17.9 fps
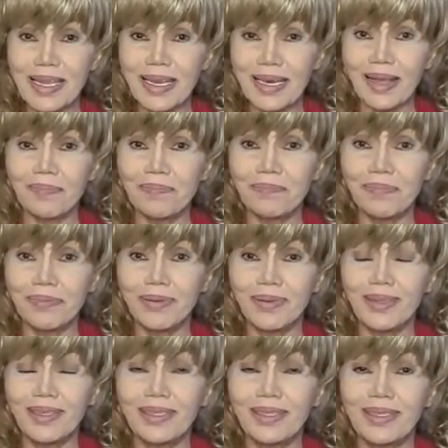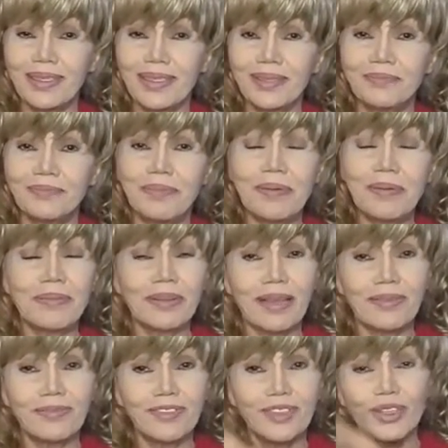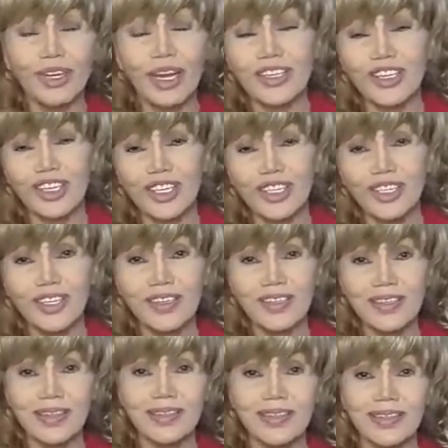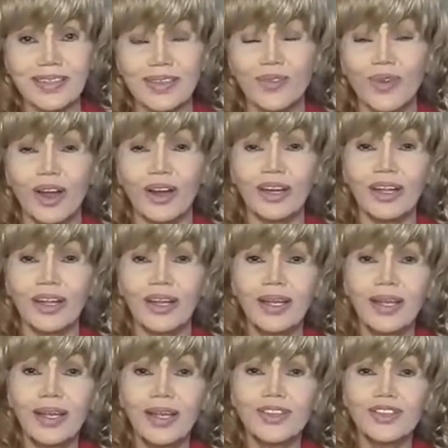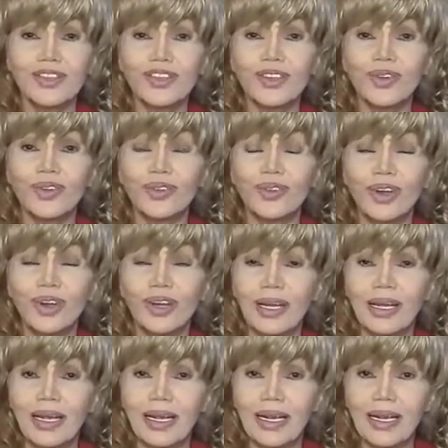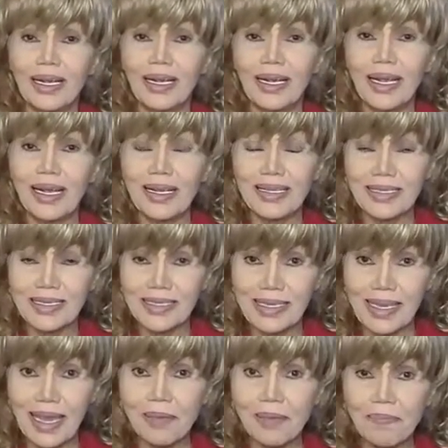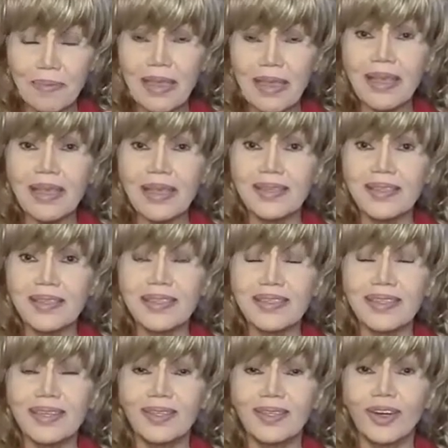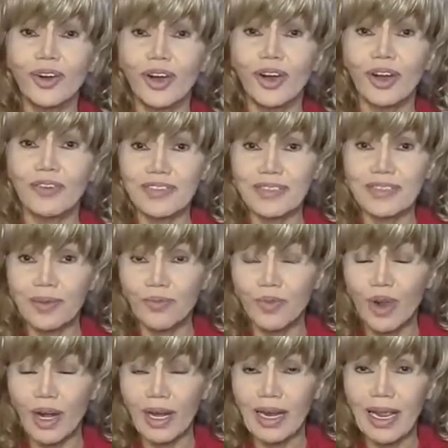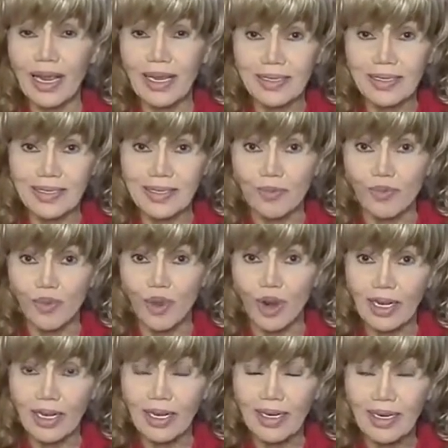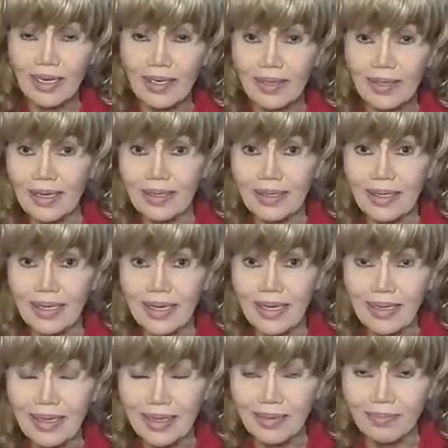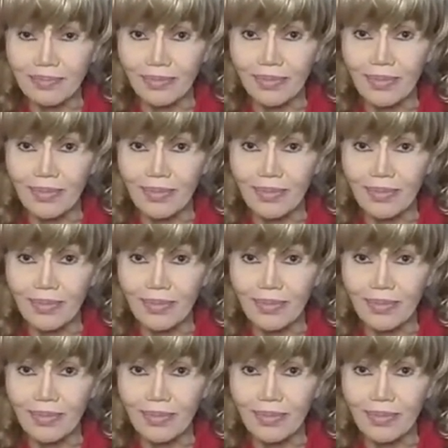up. People give donations and so on. So escapees, or if someone has someone in and they need them